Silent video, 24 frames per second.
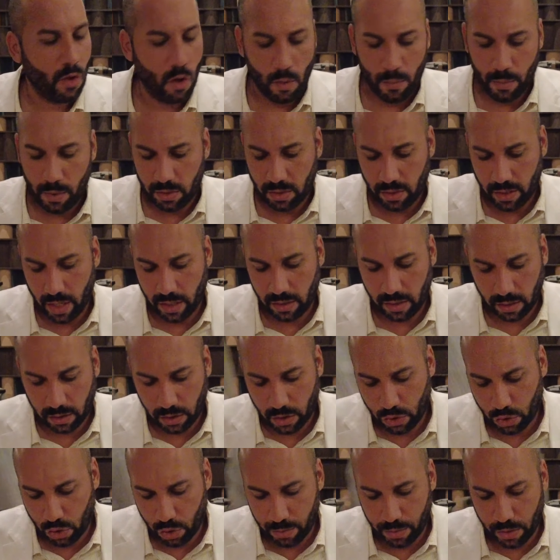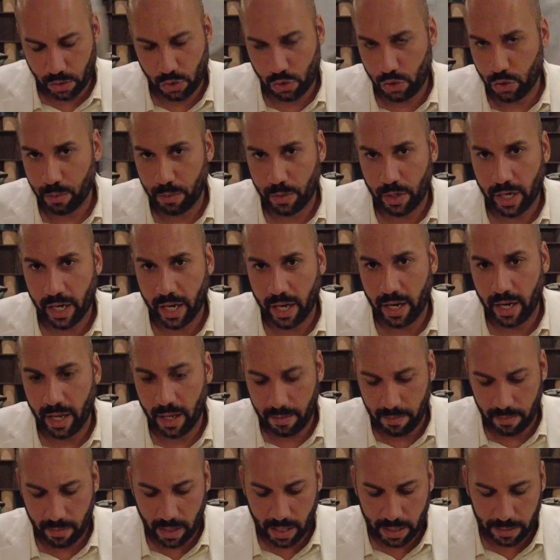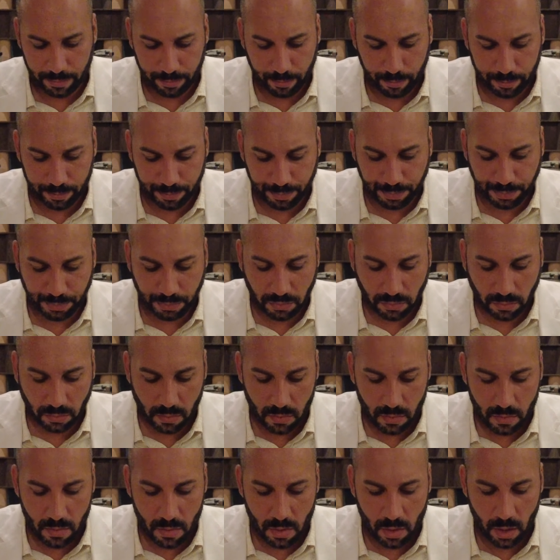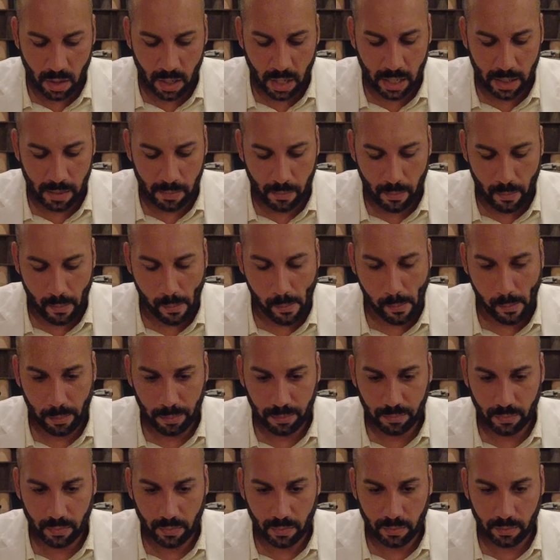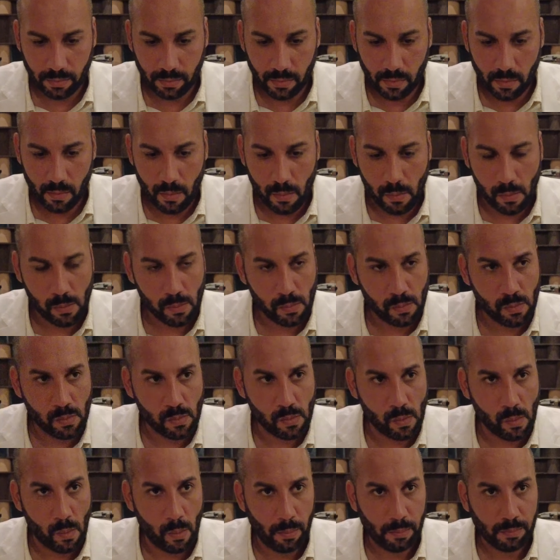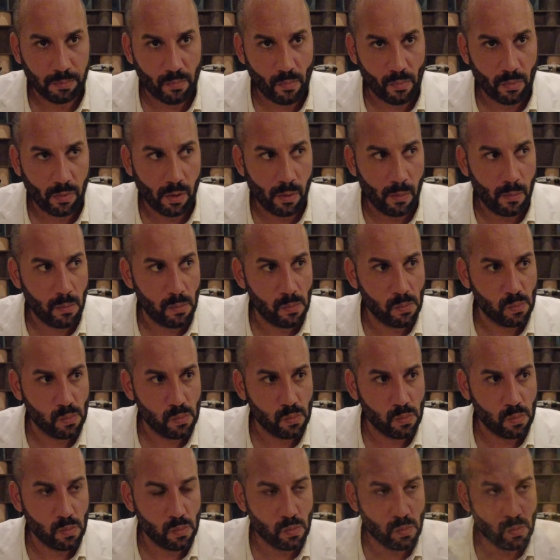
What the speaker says: Maybe it was the turmeric, but the chickpeas were a little bit overpowering, but they were cooked very well.